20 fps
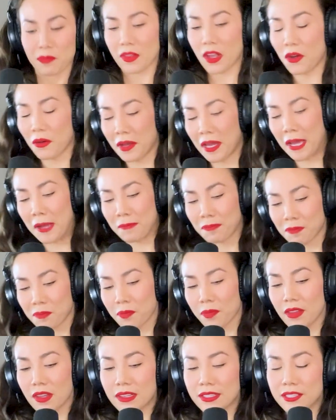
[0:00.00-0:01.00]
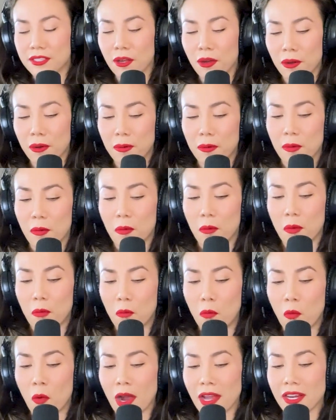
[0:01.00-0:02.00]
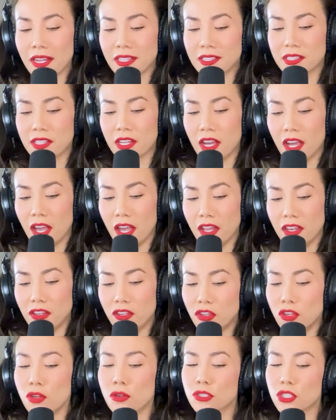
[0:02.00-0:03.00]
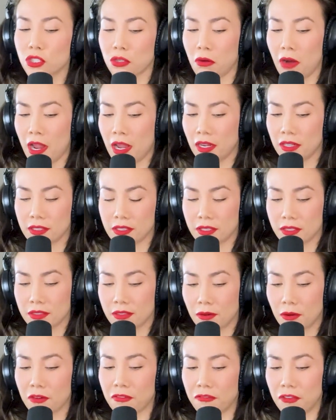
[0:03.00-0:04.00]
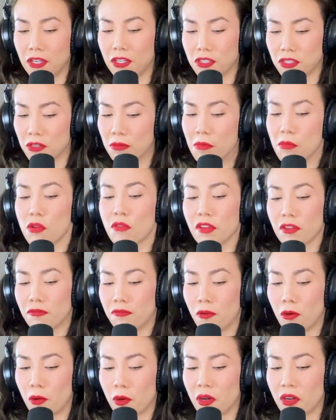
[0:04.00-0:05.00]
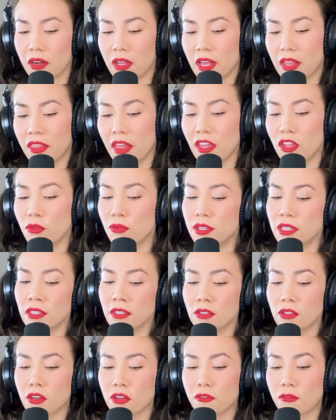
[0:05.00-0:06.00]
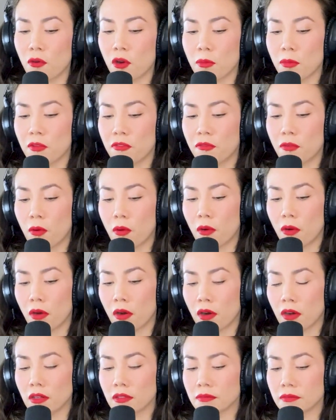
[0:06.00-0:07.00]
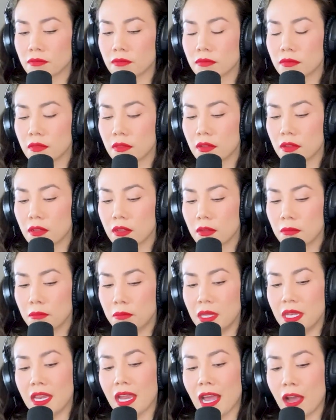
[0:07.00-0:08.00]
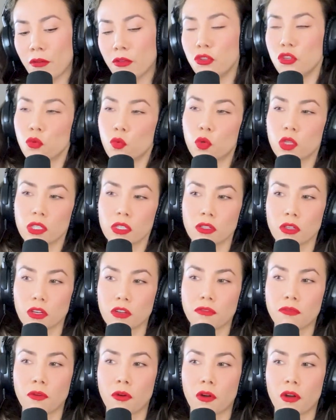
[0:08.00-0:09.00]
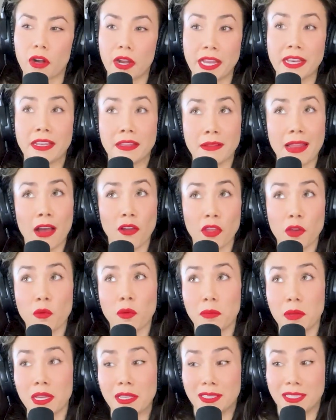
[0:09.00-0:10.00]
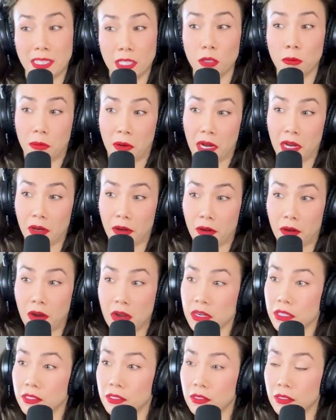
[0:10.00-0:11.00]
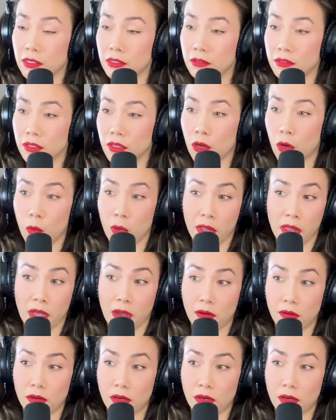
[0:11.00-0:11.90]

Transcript: Okay, so what is a new trait or feature moving forward that you didn't look for before, but now you would look for? And now that would be a deal breaker, honestly, to go with that.